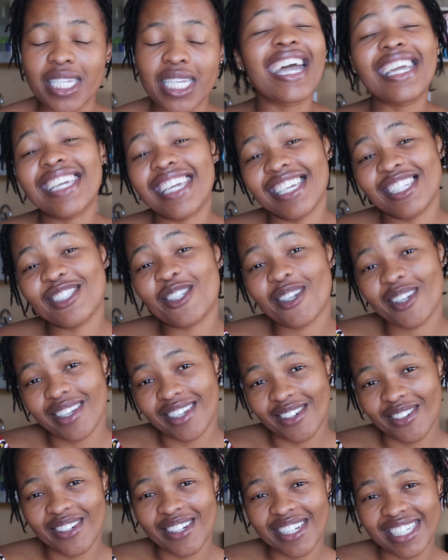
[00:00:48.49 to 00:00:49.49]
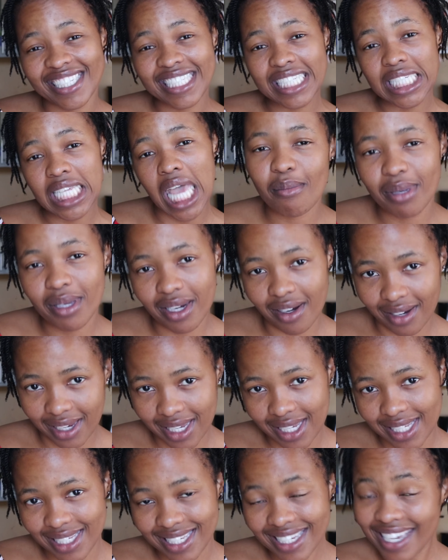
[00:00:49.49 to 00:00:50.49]
I can tolerate a bit of
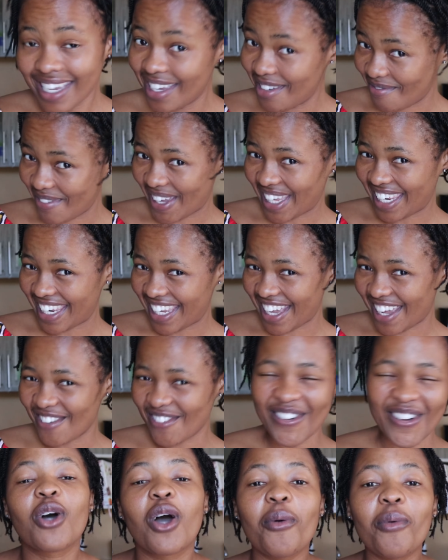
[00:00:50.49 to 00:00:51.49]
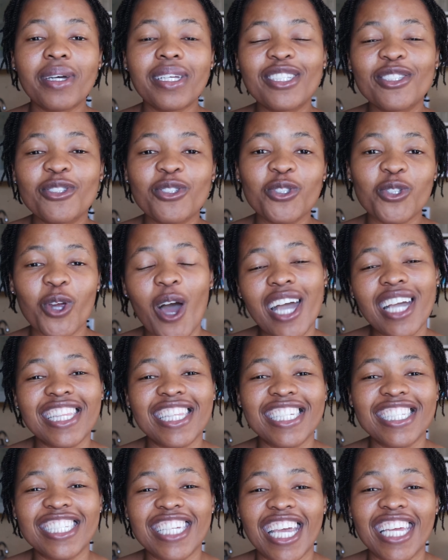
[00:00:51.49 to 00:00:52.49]
heat in my life, so I wanted to try this